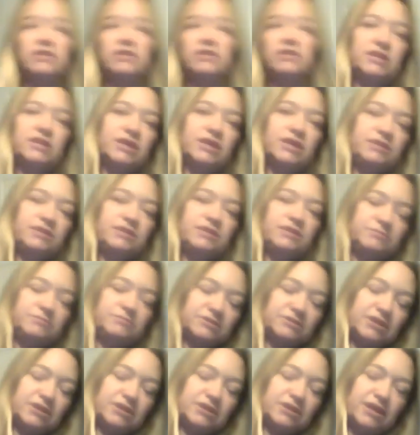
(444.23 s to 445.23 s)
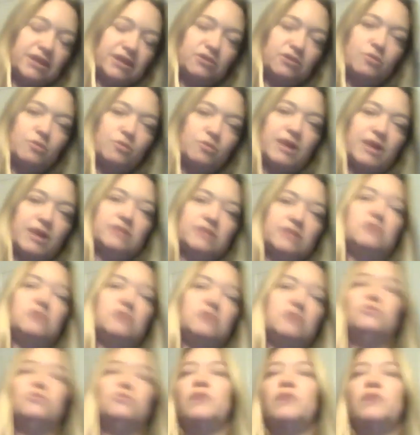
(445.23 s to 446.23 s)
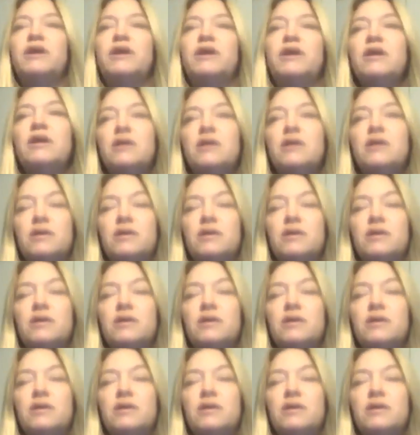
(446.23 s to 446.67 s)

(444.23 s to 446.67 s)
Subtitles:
and then I'd kind of go back the old way.